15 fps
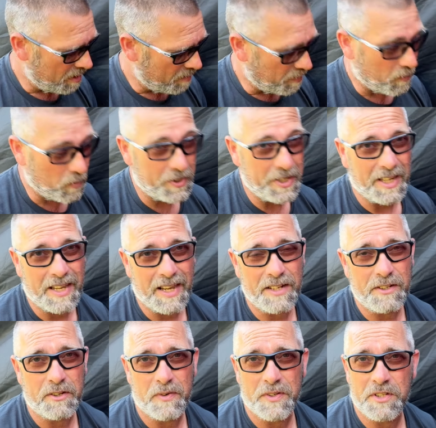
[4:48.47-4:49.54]
But what you can
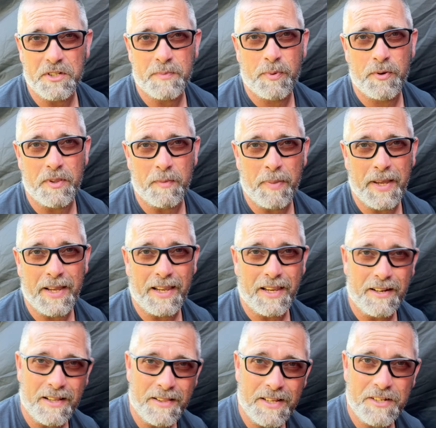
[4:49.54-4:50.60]
do is just put the peg
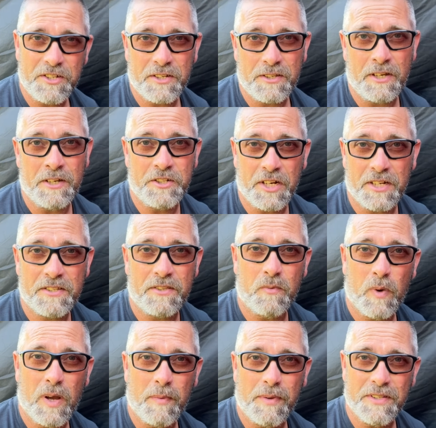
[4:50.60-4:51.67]
in and then just adjust the
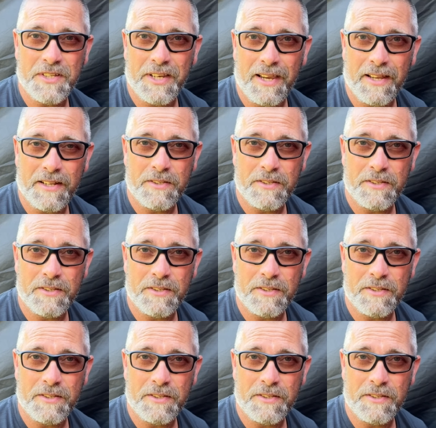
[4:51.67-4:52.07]
webbing to get it